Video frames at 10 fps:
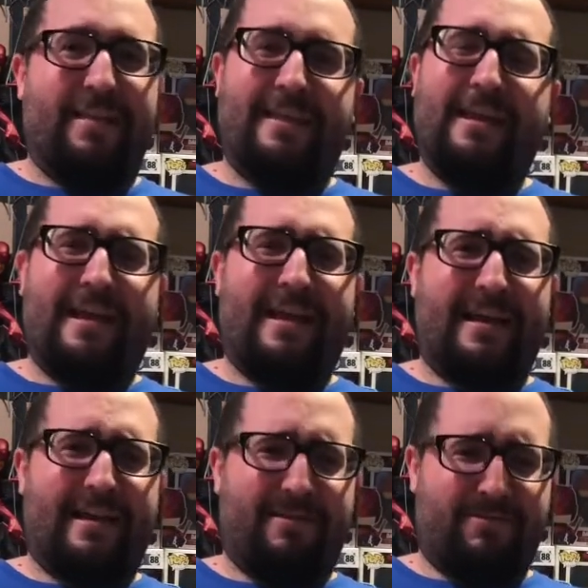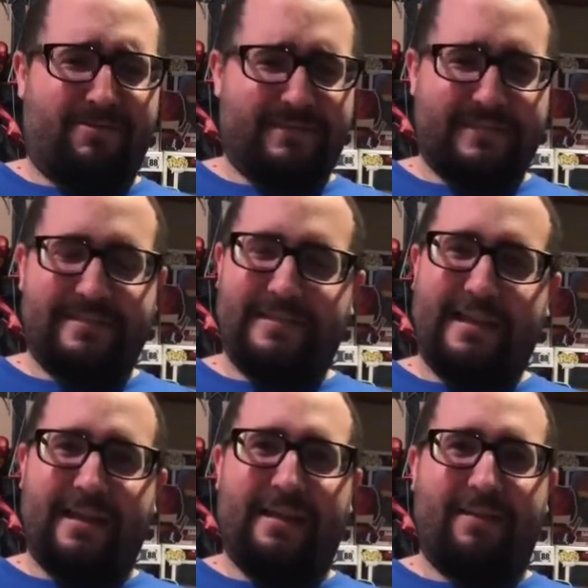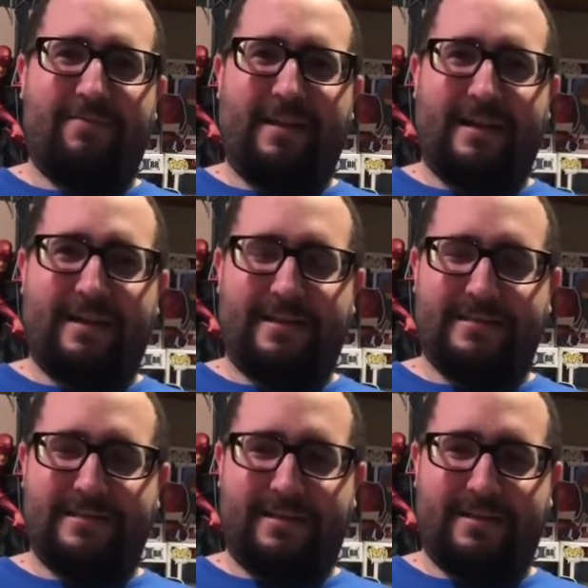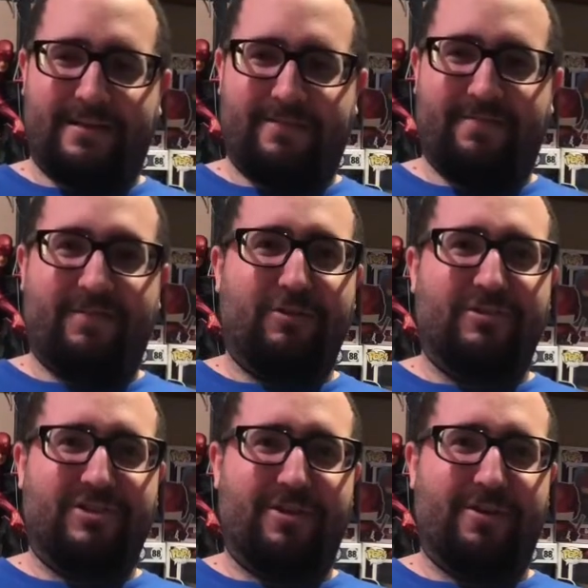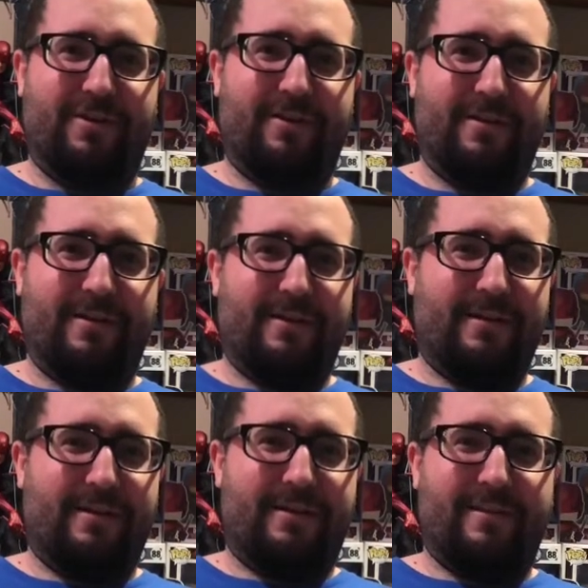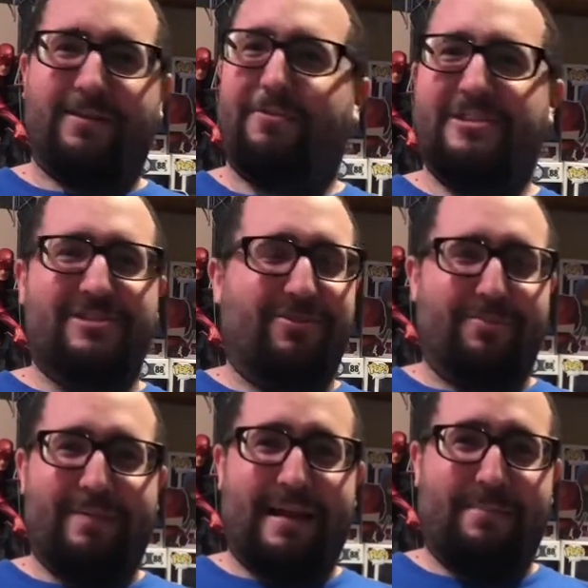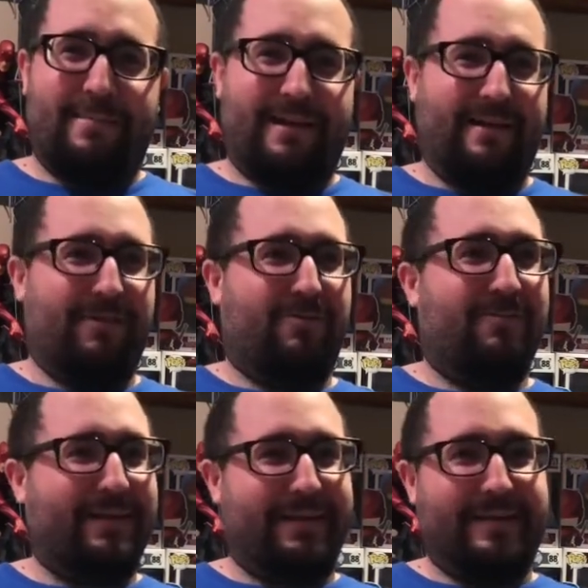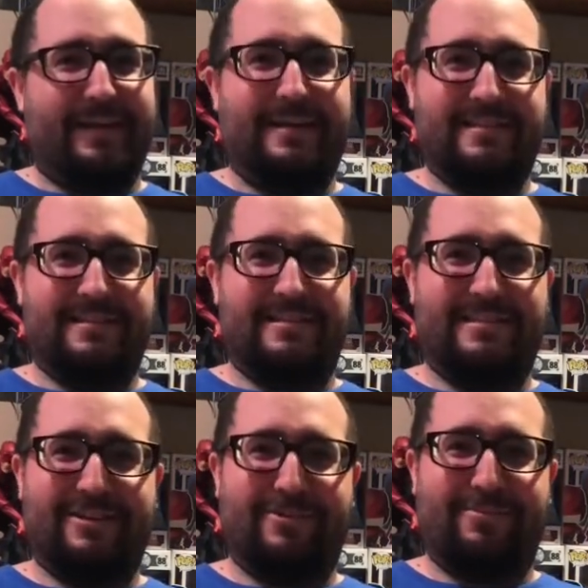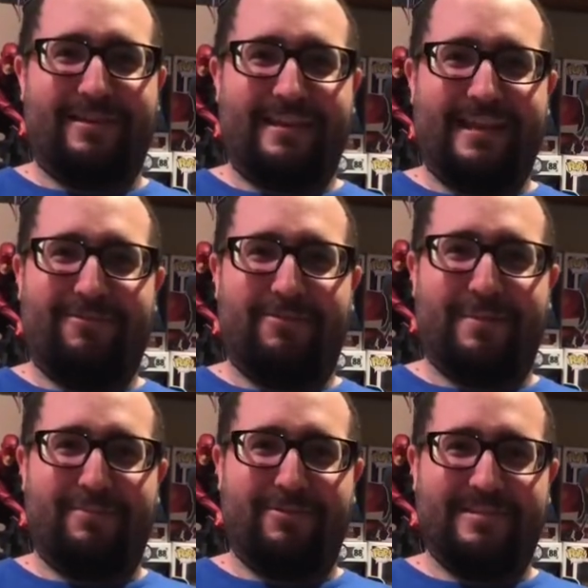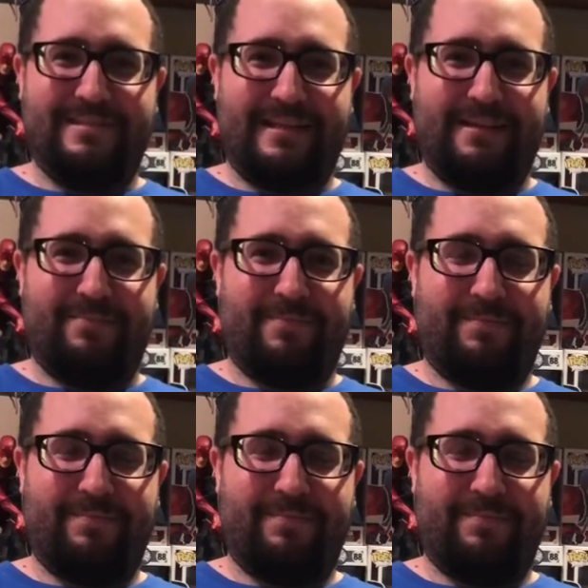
They had, what was his name, as Vulture. The original Batman. Oh my god, this is terrible. I can't remember his name.